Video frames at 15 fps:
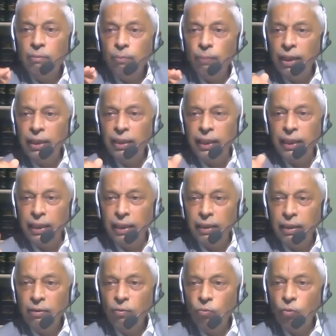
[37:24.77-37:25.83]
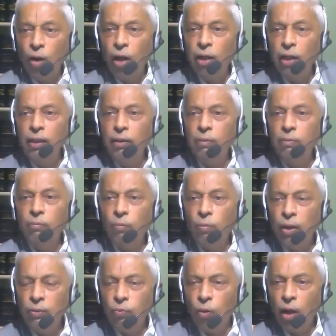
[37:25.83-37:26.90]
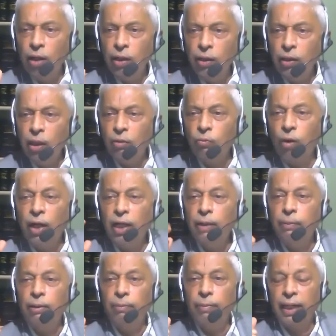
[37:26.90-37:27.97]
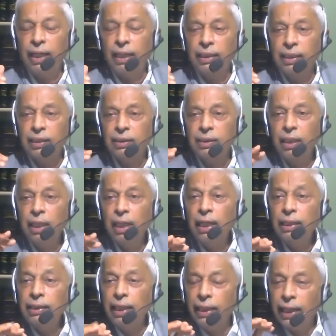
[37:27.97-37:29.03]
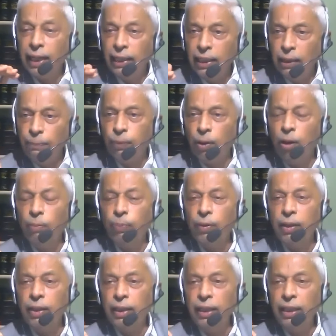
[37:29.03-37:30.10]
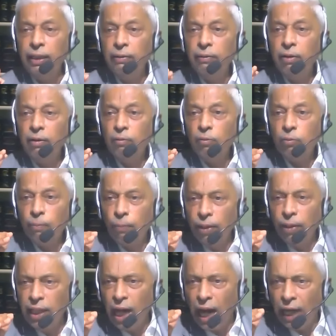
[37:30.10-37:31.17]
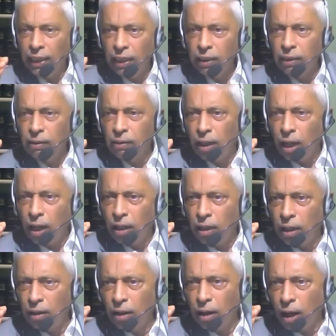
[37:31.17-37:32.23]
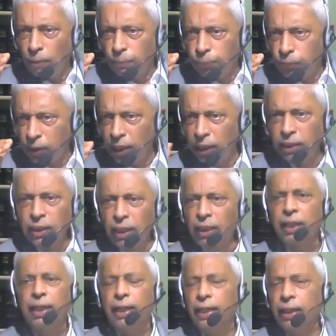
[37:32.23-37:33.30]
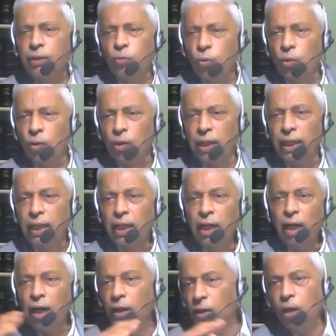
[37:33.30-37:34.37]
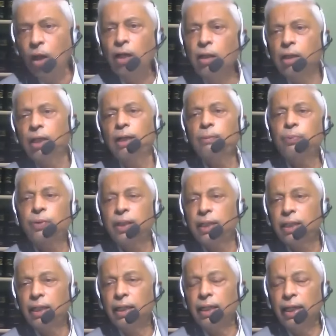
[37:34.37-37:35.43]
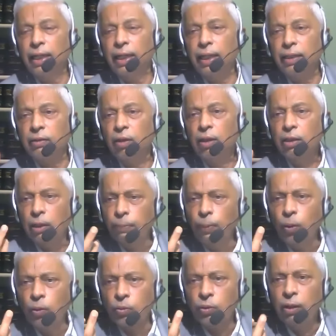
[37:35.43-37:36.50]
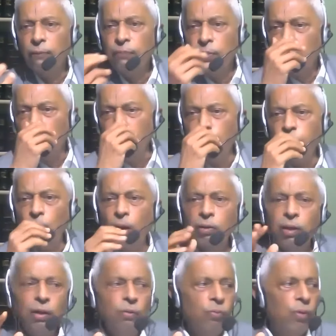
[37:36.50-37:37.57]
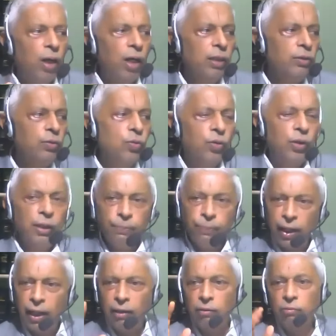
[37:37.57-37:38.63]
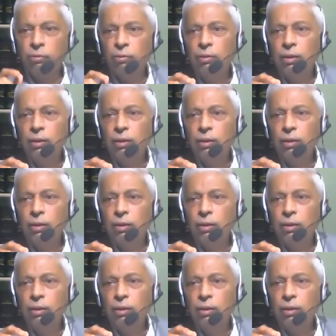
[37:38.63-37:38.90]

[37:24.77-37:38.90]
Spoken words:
by the void or voidable marriages, they get a property by obstructed heritage only and not unobstructed heritage. Suppose the father wants to deprive